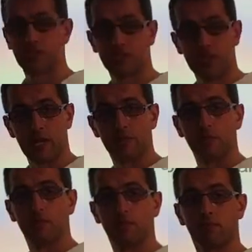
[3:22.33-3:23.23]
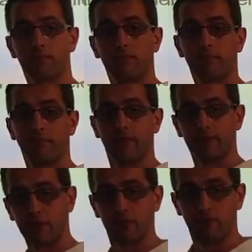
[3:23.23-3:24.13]
the same.
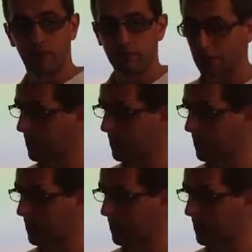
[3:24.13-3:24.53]
They're both for brown